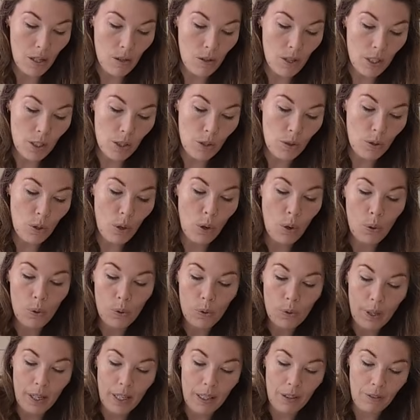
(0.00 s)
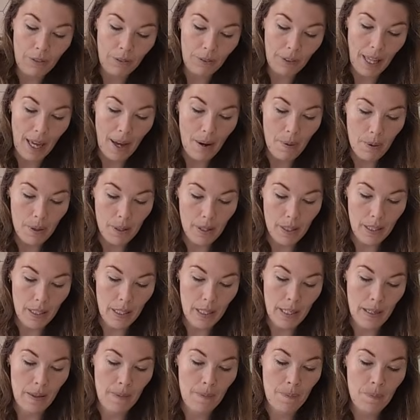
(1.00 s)
You can use whole grain
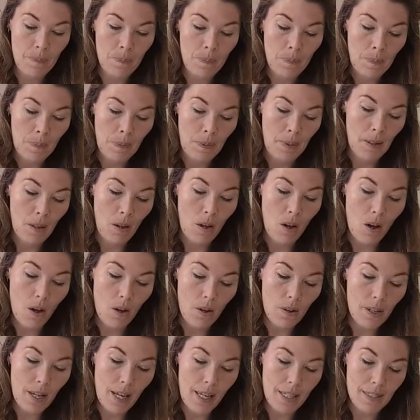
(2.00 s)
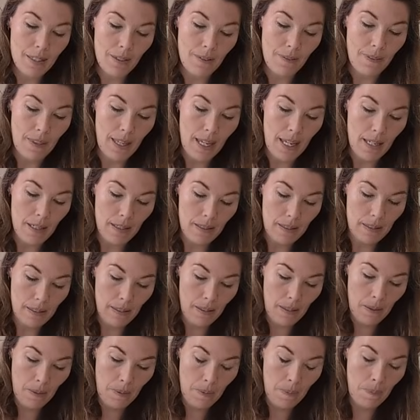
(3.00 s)
flour, all kinds of things.
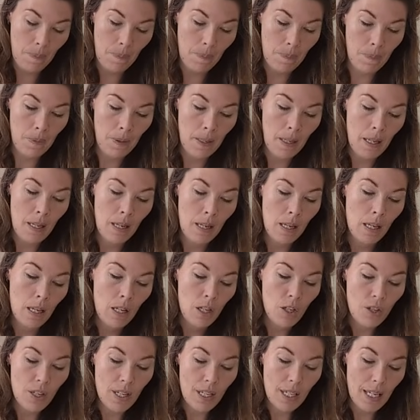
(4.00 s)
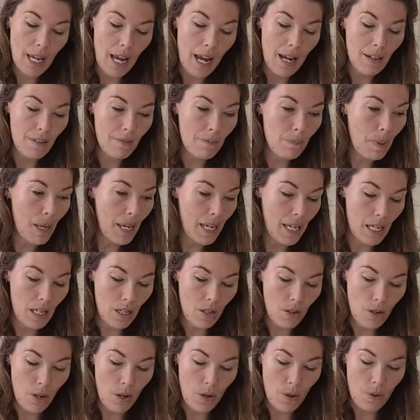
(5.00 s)
You can kind of make it
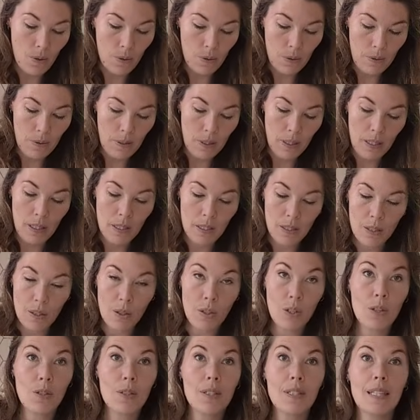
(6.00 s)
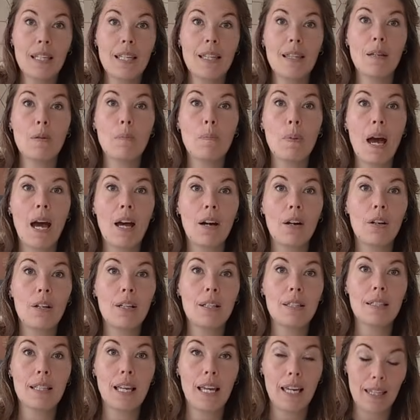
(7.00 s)
your own. So do you see the batter?
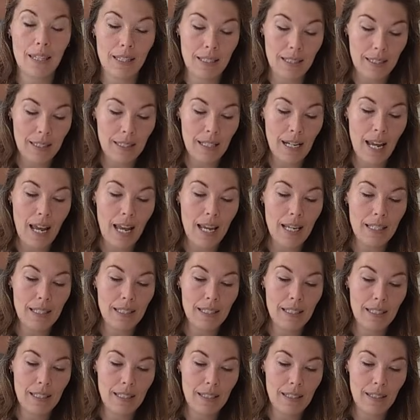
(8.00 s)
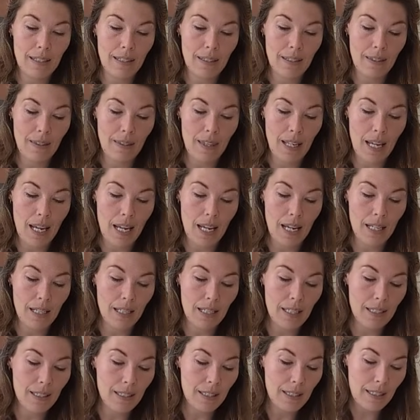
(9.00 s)
It's like this nice thin
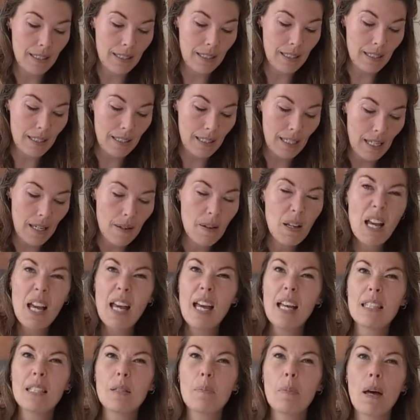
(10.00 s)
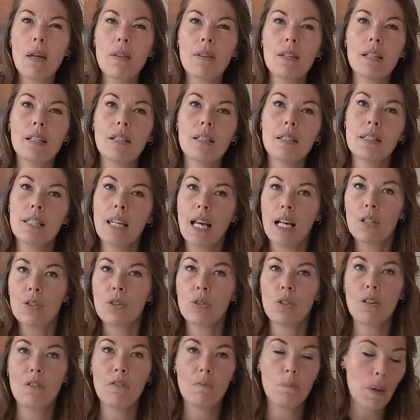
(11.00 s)
consistency. It's about the
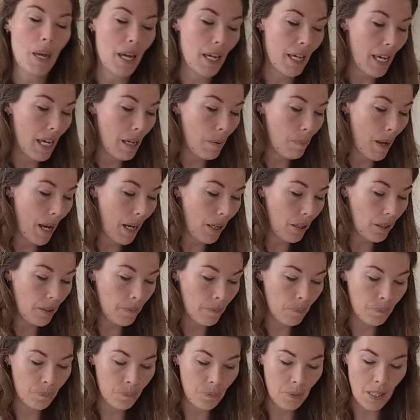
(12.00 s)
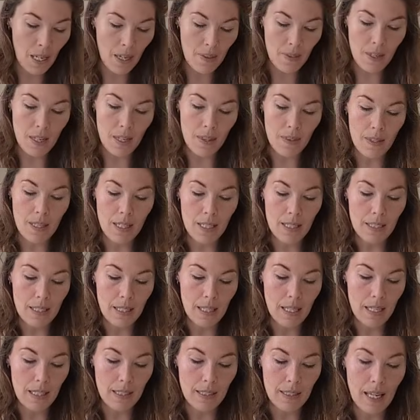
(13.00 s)
texture of pancake batter. And then this
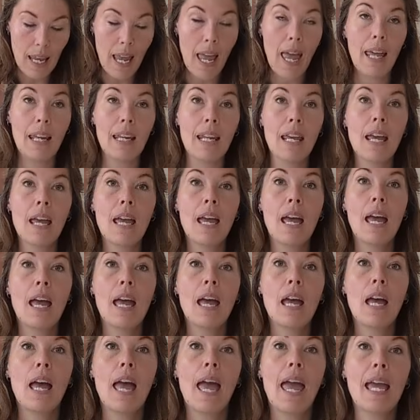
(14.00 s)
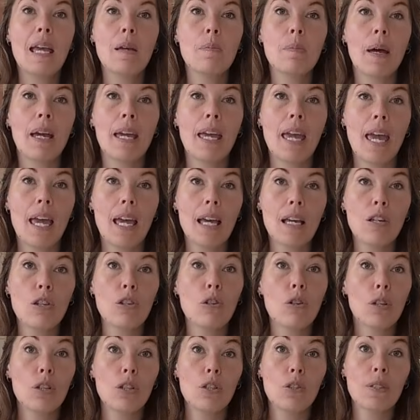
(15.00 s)
is an 8x8. You
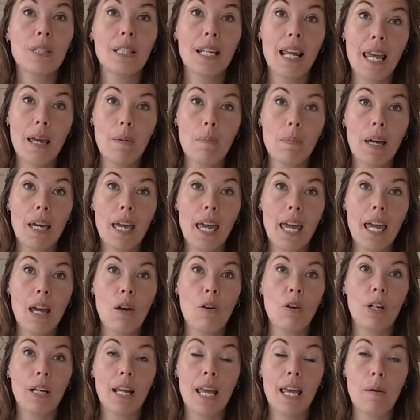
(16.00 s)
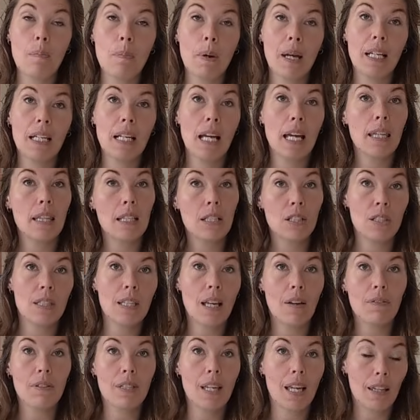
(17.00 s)
can use an 8x8 or an 8x9 that just
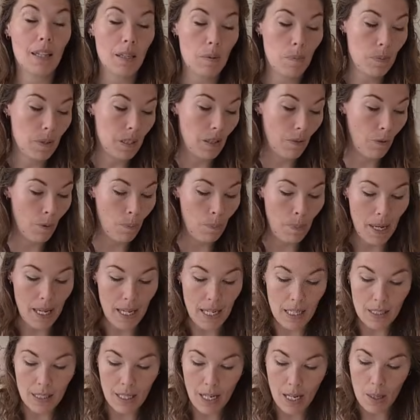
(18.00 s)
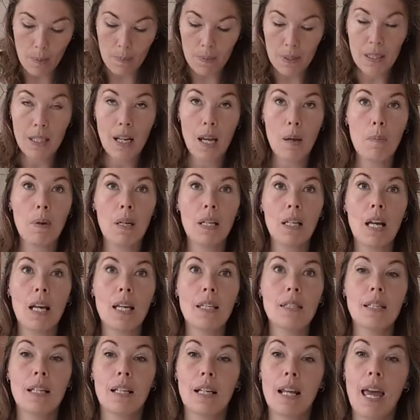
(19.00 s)
have slightly different baking times. A 9x9
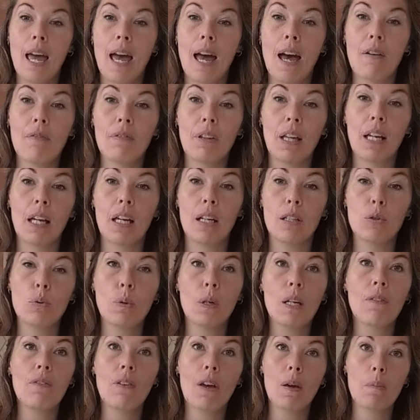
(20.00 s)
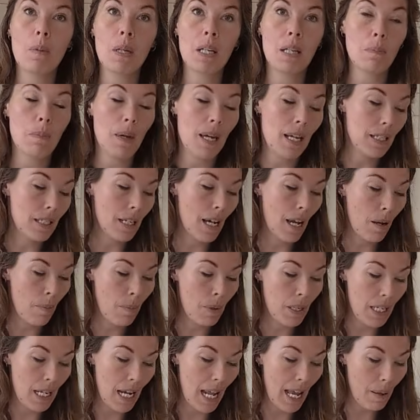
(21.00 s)
is gonna have like a 25-minute bake time,
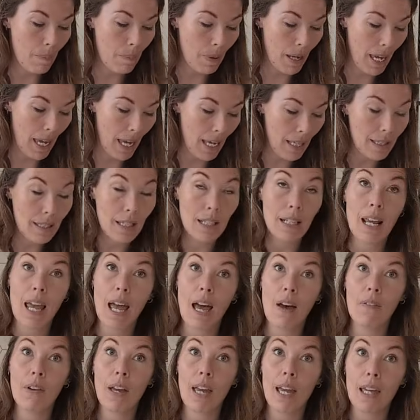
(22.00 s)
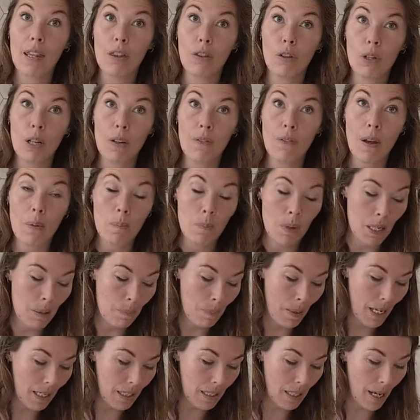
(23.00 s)
and an 8x8 is gonna have a 35-minute
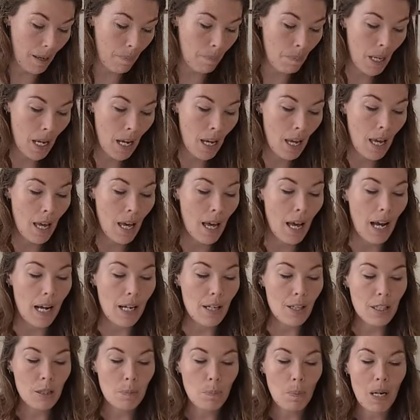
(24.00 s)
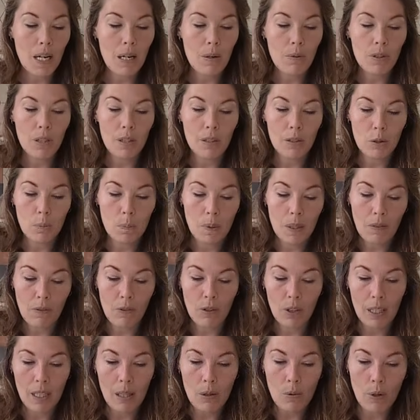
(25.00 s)
bake time. I just sprayed it with a little bit of
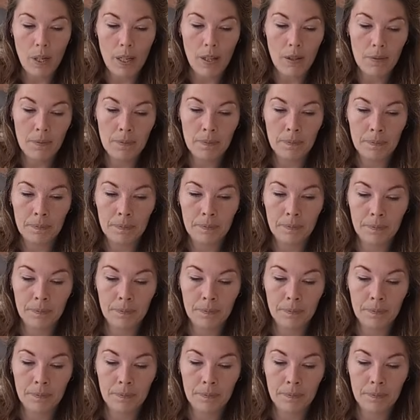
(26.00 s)
cooking oil.